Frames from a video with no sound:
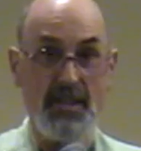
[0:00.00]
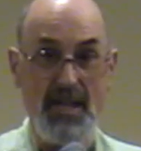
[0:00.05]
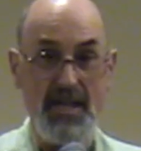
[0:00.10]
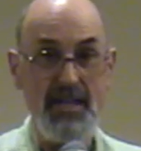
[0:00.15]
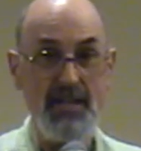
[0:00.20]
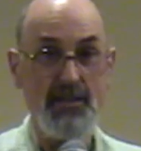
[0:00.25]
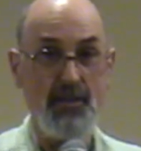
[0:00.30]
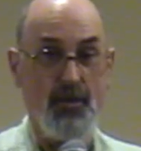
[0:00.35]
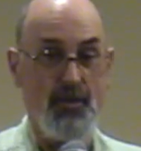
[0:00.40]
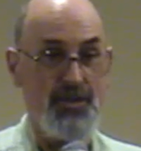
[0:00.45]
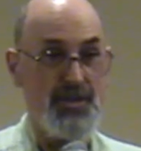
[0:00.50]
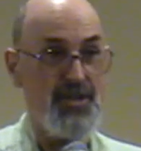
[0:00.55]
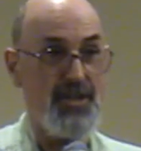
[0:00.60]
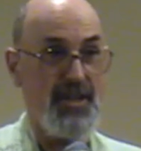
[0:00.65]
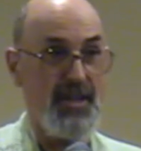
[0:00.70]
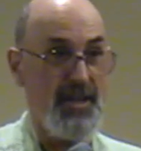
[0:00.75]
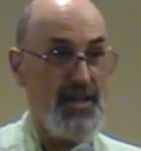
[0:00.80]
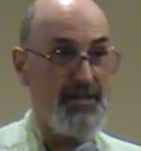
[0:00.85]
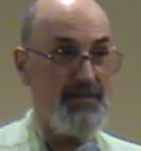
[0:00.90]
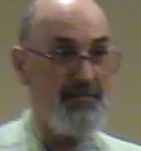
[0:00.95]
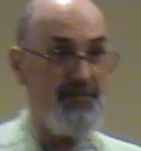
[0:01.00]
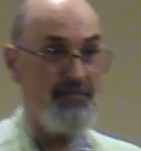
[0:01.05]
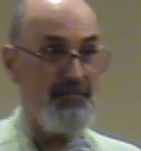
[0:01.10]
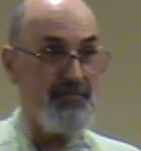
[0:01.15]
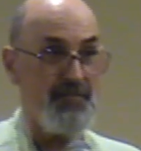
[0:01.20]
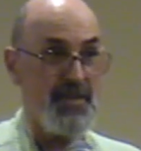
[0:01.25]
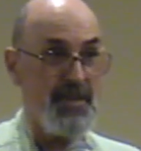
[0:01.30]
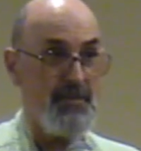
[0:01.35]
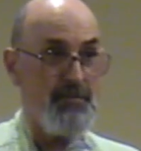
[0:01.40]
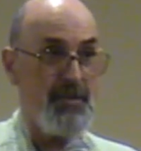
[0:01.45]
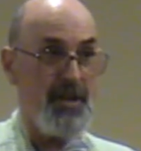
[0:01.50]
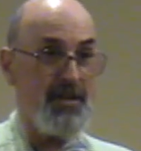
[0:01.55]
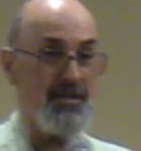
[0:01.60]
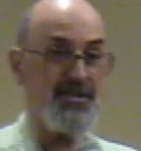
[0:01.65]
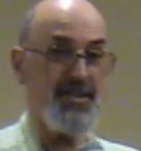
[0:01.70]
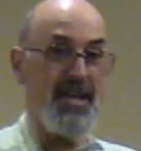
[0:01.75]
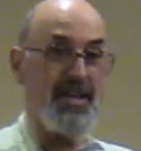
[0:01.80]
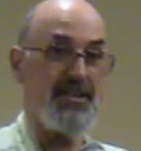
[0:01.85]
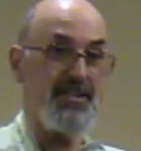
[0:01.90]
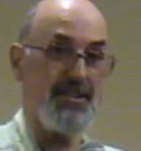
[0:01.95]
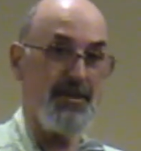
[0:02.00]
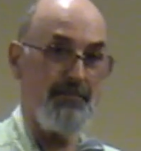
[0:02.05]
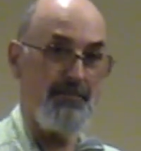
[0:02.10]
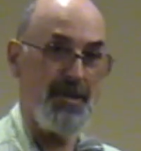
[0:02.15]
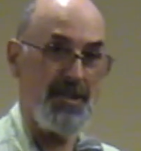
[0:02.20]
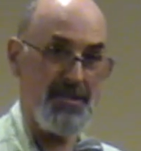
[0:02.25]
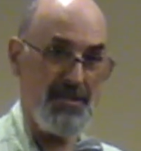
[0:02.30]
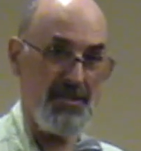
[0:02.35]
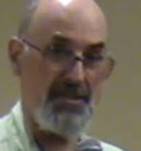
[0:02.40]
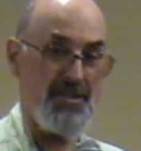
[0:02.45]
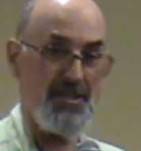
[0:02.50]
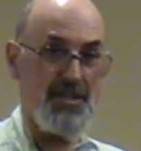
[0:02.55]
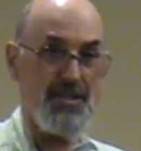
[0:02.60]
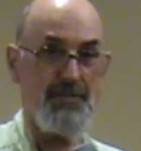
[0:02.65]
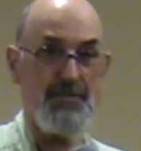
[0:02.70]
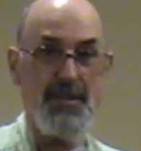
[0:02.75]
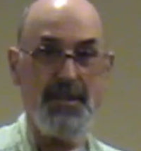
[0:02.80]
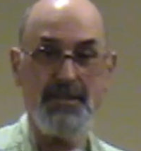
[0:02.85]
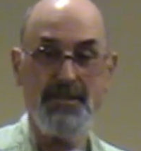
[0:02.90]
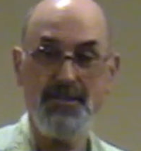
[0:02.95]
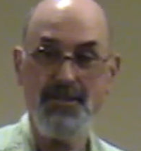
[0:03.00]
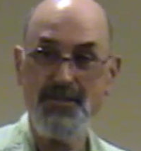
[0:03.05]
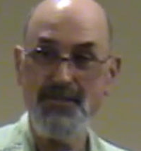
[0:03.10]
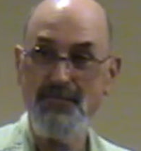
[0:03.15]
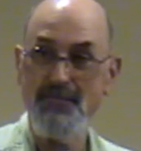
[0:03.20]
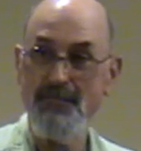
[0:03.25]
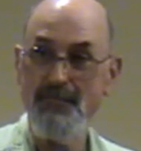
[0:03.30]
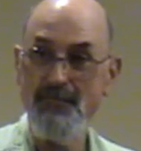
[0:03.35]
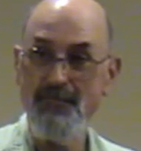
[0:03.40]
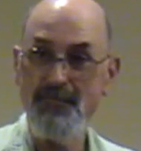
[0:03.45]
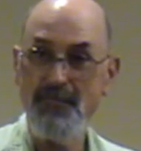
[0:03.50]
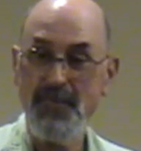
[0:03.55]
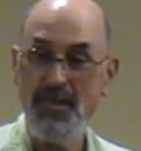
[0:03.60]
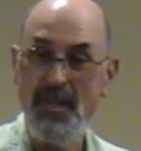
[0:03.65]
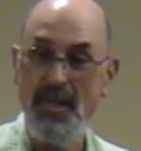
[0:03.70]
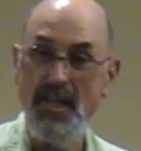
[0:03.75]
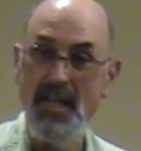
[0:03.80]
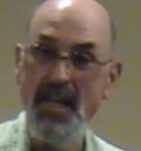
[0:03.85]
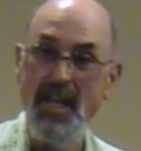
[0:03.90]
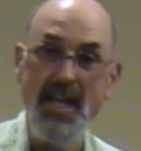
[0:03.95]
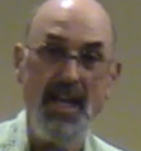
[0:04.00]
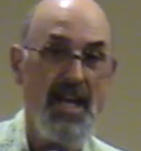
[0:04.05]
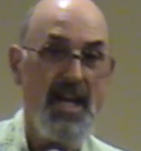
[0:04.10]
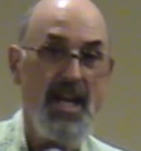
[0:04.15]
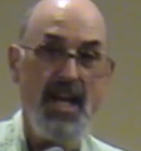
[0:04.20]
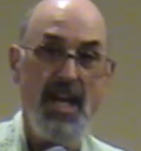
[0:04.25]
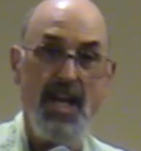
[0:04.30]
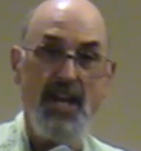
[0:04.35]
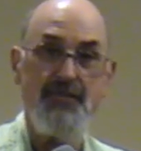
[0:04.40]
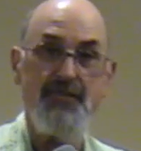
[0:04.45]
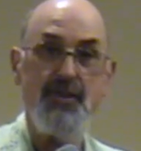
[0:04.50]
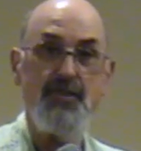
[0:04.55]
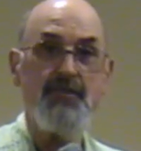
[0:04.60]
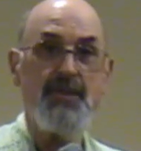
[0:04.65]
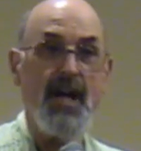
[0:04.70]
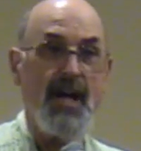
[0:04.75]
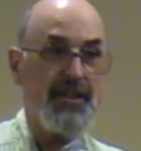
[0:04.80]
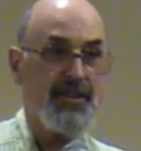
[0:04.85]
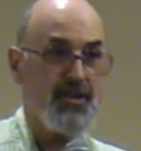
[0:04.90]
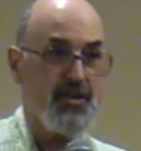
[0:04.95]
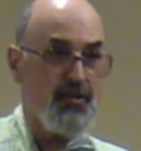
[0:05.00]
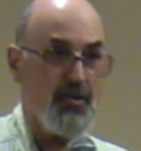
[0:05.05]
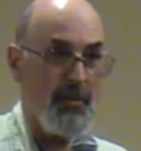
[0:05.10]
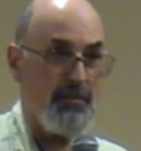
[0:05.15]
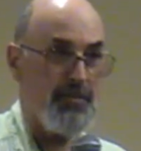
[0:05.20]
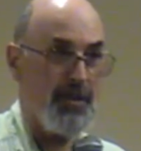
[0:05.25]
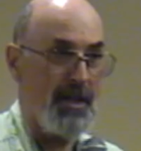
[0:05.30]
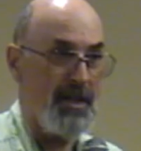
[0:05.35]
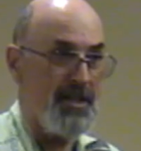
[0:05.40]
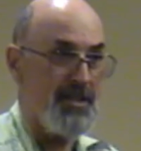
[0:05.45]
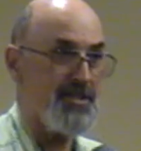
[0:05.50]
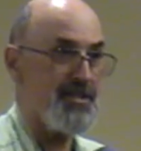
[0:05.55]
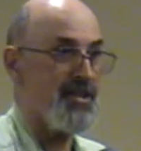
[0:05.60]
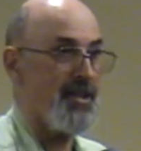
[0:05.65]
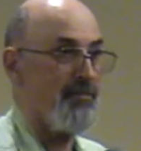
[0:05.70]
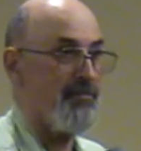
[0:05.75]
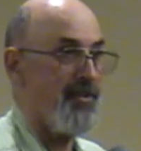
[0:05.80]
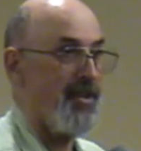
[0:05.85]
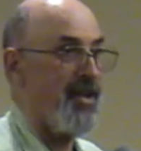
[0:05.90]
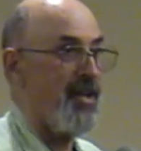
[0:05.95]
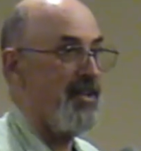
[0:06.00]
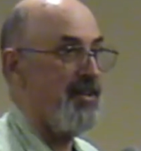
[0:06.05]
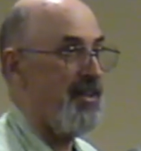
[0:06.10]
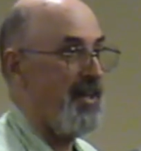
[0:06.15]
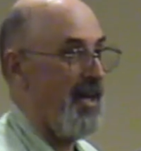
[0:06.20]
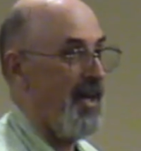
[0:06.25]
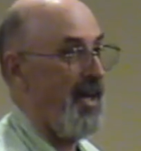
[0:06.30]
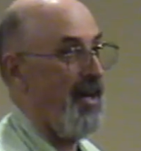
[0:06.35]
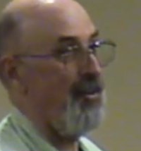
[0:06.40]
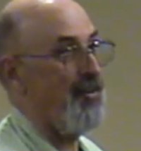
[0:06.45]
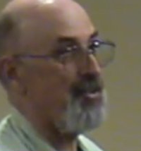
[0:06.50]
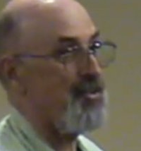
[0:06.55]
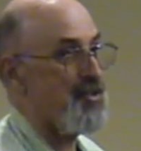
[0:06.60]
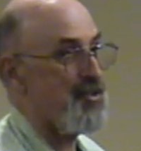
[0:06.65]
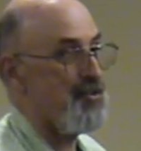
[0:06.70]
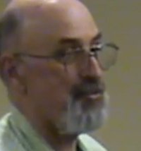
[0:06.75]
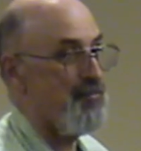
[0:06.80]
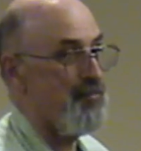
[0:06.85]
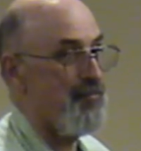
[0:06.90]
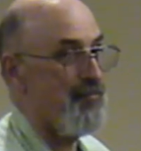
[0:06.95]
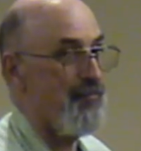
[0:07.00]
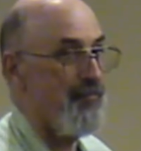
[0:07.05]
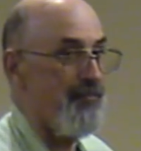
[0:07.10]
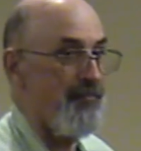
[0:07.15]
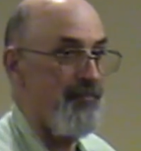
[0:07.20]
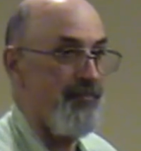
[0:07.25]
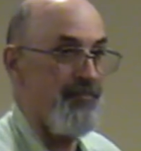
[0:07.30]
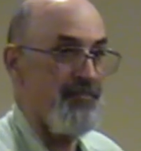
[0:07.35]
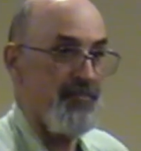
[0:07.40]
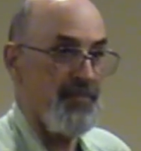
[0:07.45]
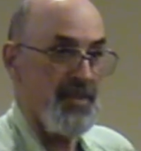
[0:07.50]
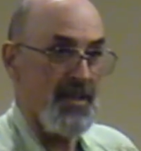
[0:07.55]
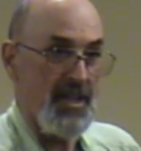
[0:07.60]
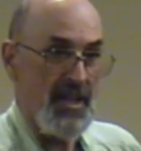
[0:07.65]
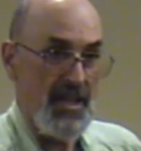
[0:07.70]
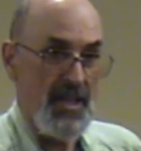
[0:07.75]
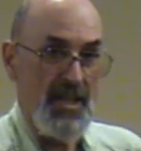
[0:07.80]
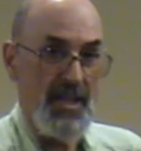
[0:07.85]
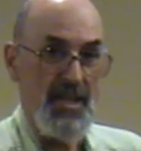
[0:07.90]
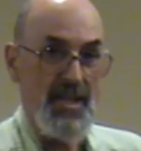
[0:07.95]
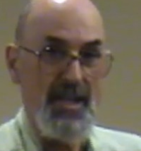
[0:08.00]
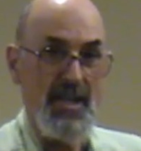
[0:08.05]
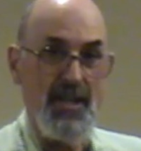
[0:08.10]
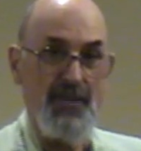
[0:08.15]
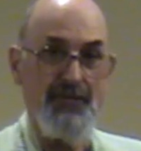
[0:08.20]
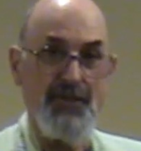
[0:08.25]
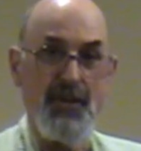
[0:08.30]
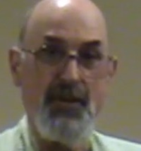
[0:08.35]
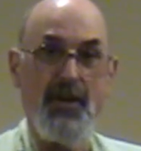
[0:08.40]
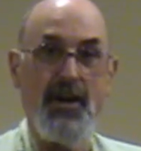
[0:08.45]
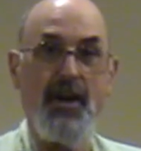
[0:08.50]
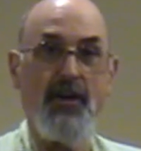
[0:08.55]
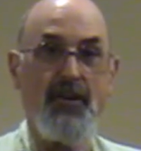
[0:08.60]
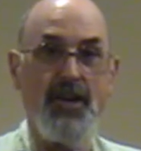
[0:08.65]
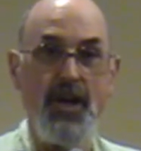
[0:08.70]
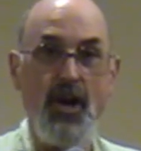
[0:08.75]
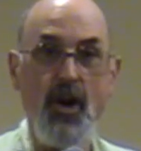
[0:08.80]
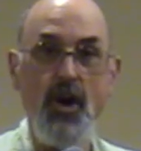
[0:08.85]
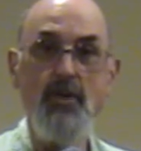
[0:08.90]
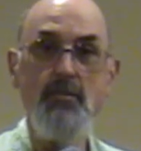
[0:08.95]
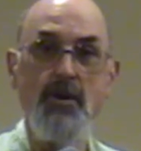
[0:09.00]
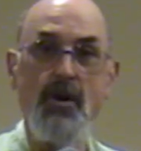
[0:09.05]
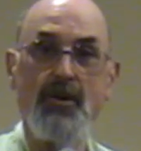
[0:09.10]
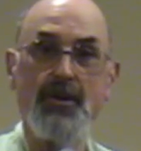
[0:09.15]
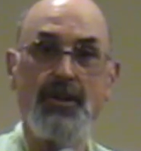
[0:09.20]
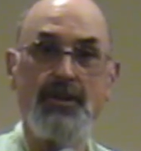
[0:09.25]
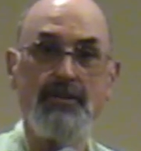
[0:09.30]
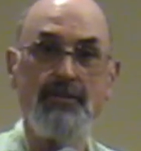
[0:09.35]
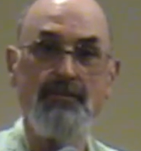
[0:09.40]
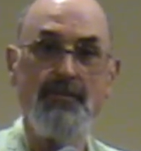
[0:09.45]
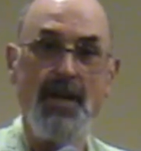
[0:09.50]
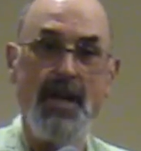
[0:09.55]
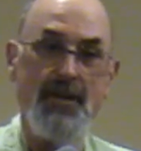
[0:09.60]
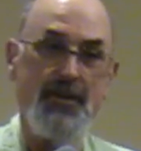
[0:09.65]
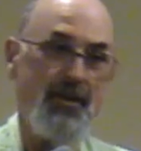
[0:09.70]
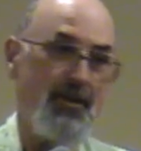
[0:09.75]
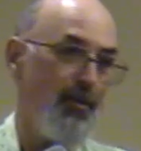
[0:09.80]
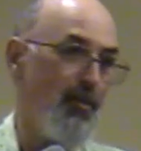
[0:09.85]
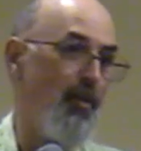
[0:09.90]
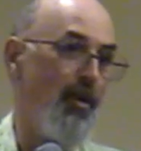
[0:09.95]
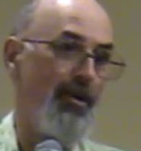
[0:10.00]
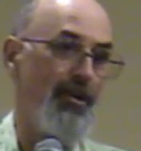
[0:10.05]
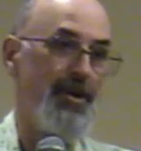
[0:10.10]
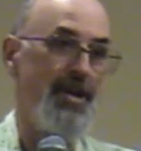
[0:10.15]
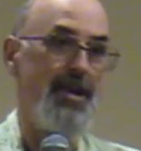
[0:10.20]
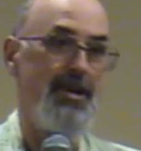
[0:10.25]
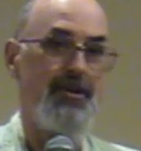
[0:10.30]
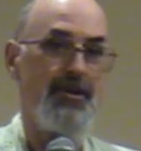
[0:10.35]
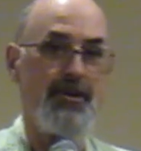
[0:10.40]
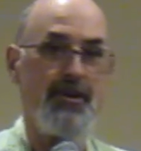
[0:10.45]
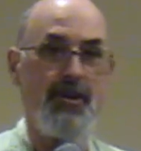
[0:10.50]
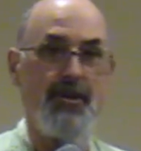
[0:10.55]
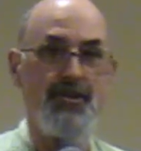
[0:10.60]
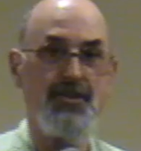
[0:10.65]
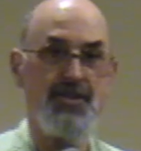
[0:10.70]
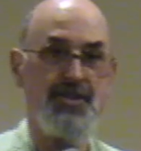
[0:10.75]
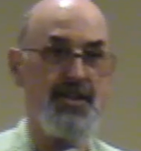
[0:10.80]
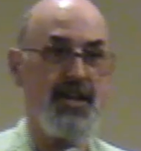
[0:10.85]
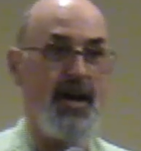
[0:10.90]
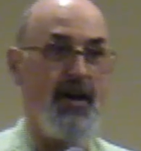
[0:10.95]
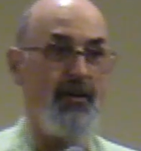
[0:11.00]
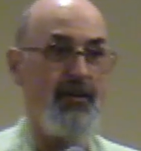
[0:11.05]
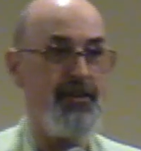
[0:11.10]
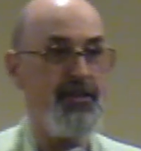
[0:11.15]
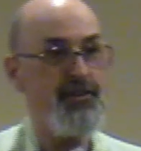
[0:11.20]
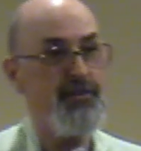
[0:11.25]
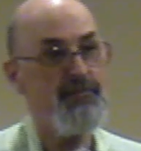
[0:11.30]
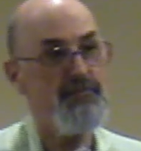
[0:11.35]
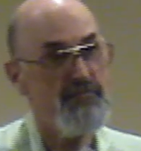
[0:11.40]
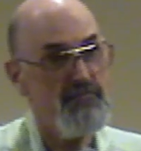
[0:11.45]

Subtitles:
landlord you can, because that is a business expense. If you've got to replace something in the house, if you're a hairy homeowner and your water heater goes south,